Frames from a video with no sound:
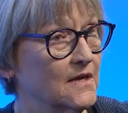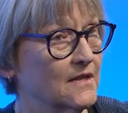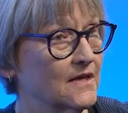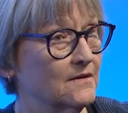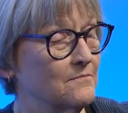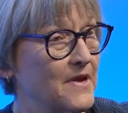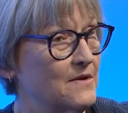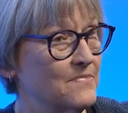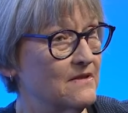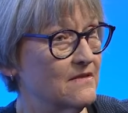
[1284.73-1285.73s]
that
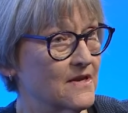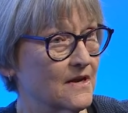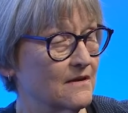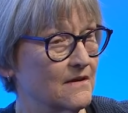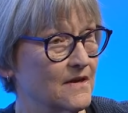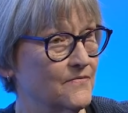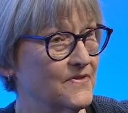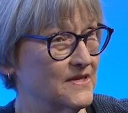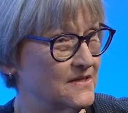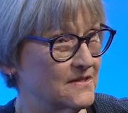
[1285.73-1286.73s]
made me think if
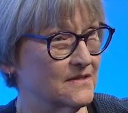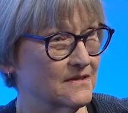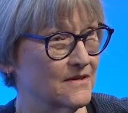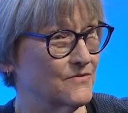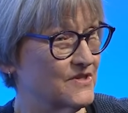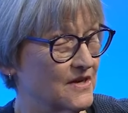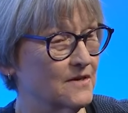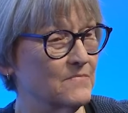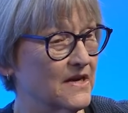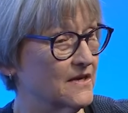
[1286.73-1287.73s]
this goes on
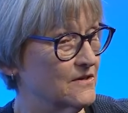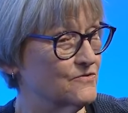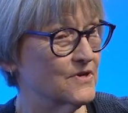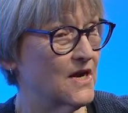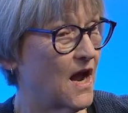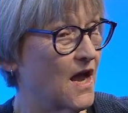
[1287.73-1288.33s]
in my country,